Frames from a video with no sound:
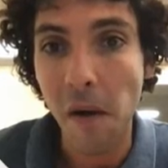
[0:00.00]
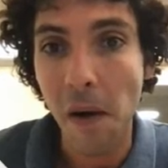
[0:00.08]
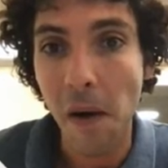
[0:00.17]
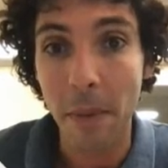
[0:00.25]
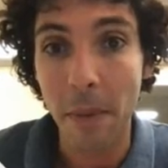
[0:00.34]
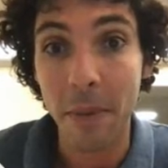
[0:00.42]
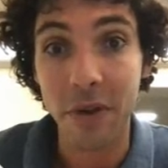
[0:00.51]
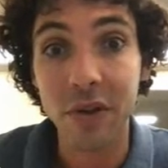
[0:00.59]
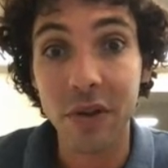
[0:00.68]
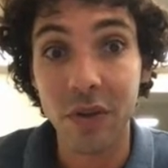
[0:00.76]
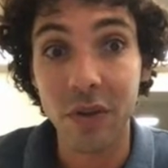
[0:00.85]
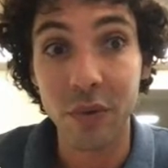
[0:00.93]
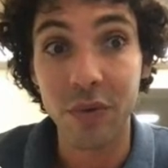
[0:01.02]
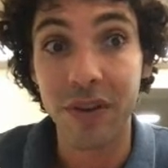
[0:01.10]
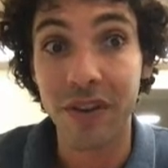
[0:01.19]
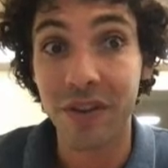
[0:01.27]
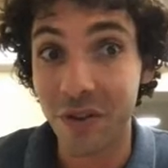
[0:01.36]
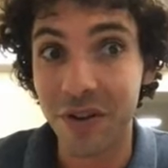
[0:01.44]
that you can use
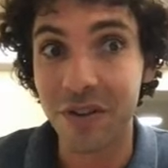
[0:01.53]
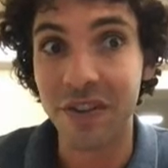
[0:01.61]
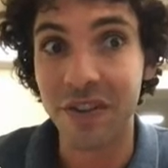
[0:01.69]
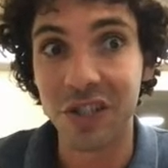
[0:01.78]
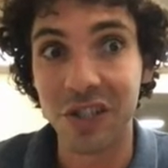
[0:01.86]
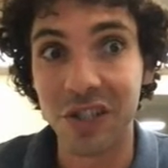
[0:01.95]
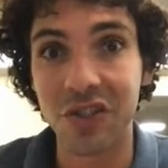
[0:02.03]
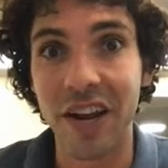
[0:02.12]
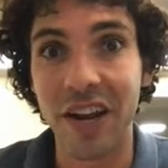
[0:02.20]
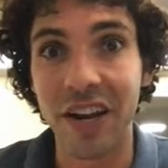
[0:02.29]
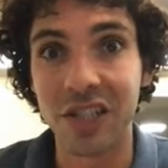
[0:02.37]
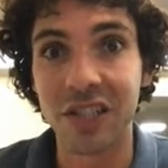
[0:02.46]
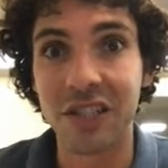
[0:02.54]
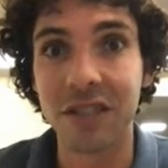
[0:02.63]
as your intervention strategies.